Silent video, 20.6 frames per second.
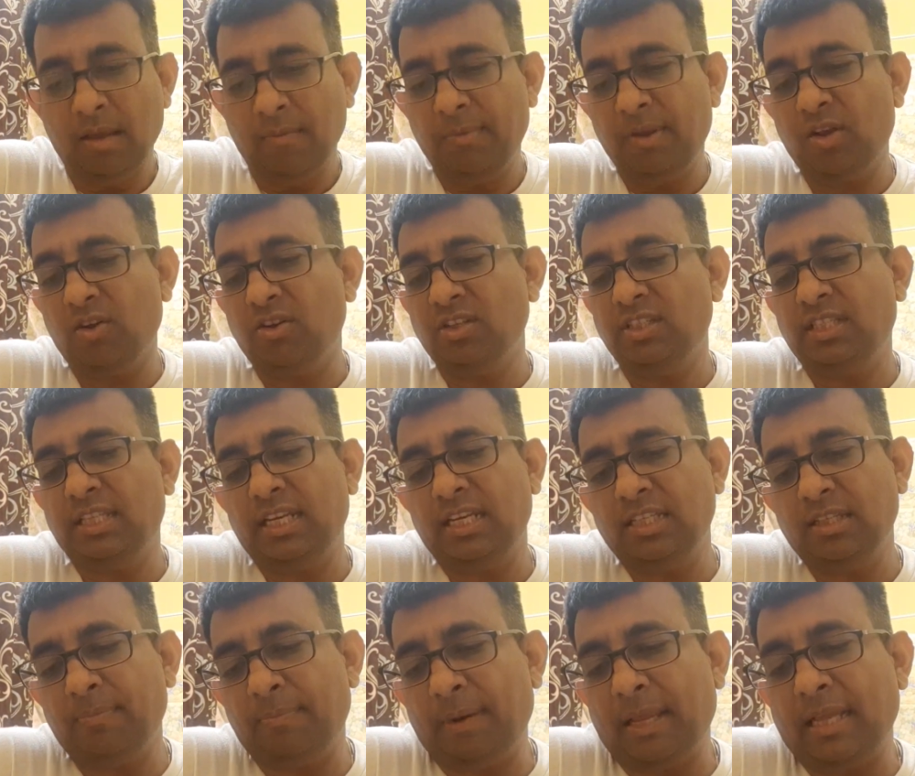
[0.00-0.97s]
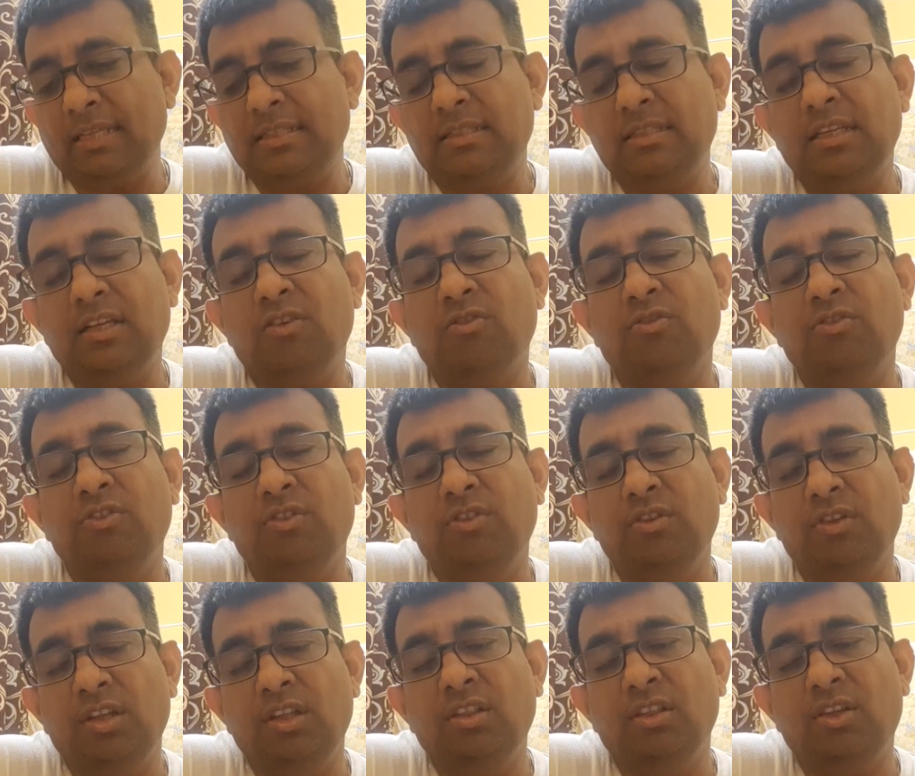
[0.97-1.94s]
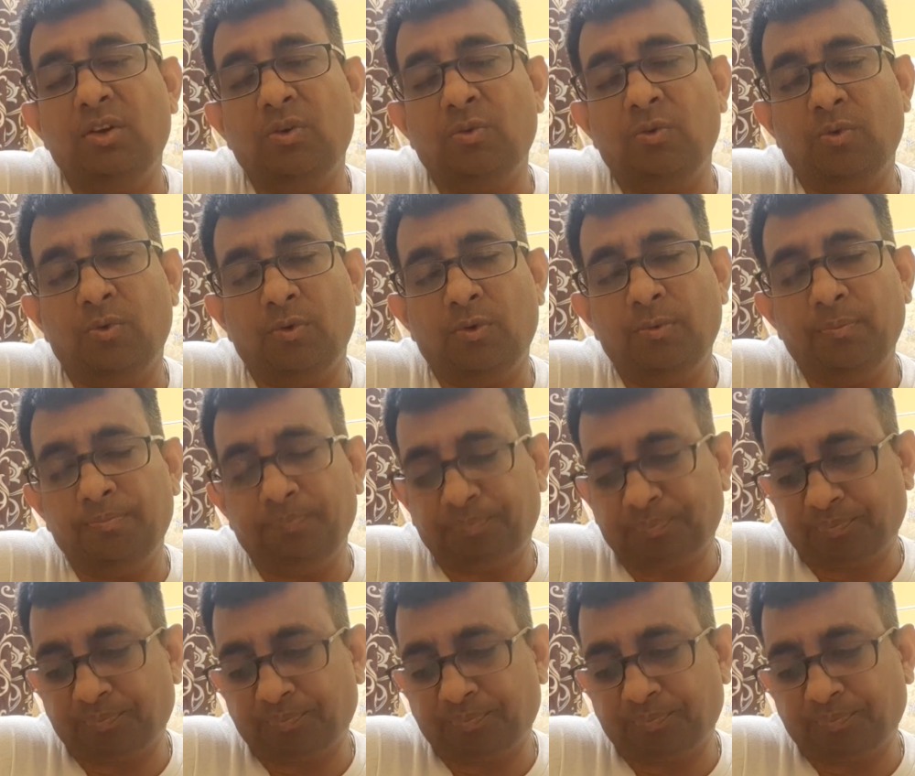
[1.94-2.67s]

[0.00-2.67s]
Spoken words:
because there is a plastic on in the road,